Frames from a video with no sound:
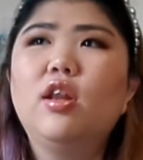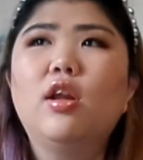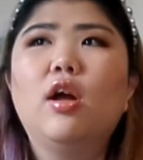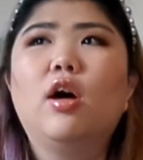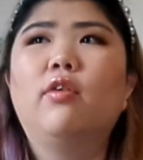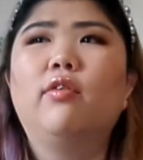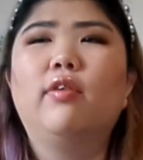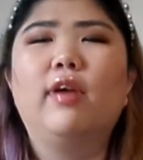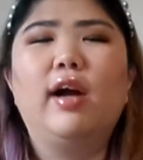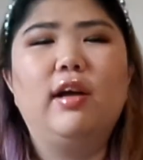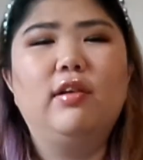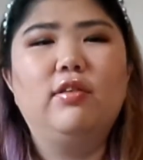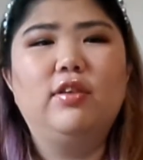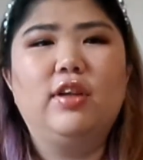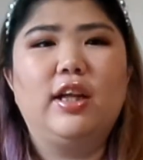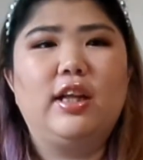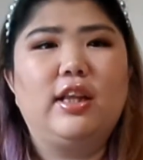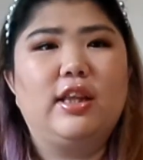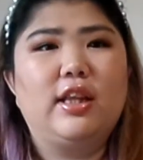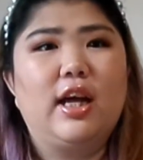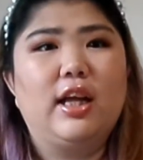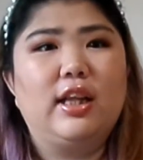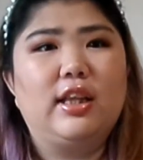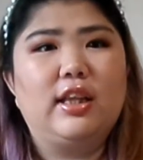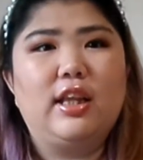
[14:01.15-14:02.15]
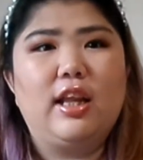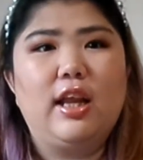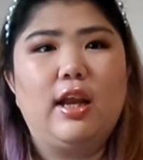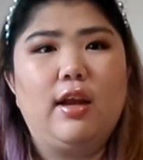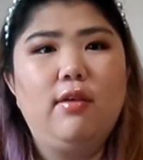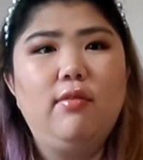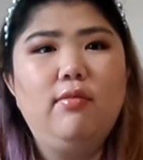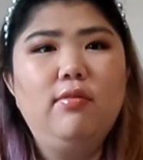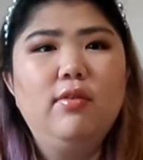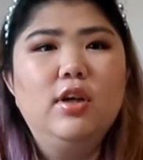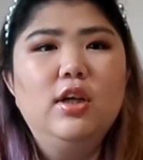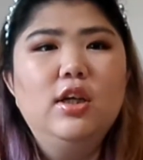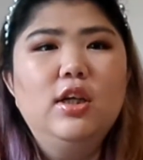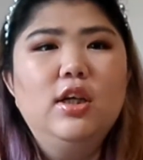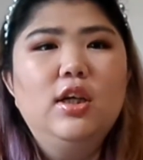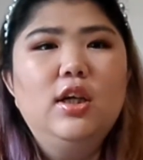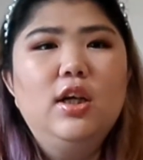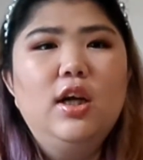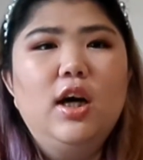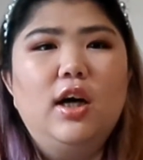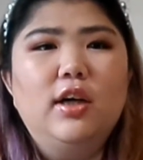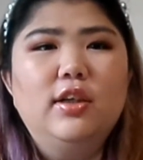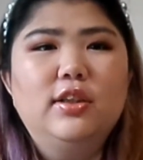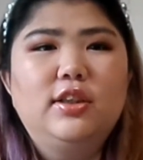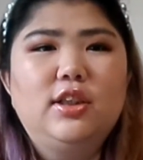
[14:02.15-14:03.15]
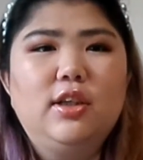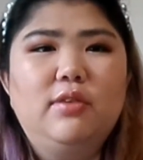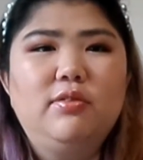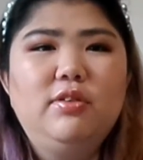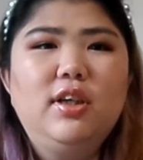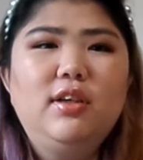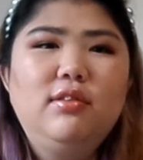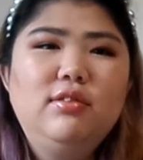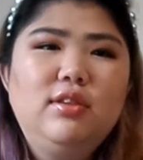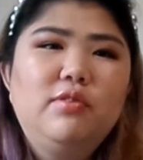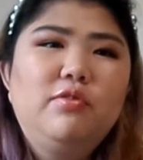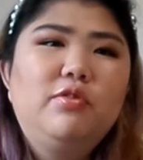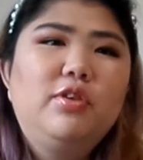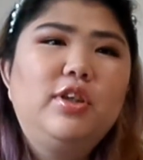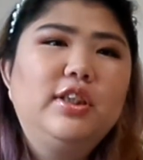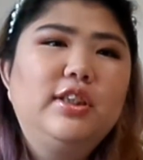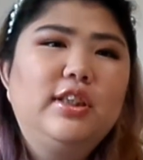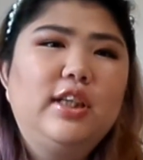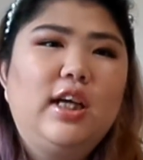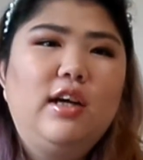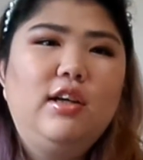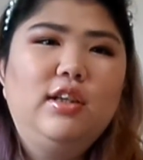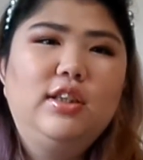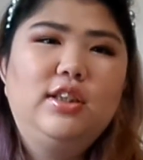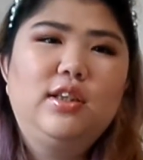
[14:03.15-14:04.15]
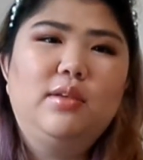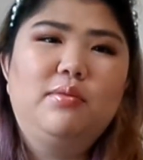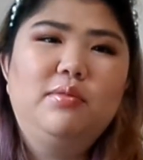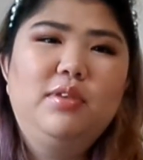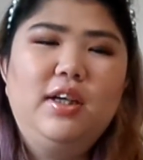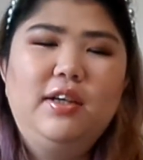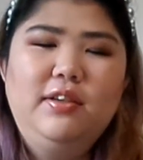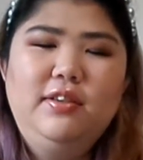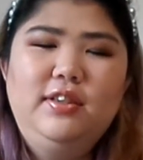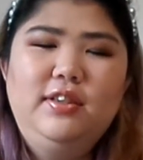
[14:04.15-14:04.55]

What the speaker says: around like that theme. Sometimes it works out, sometimes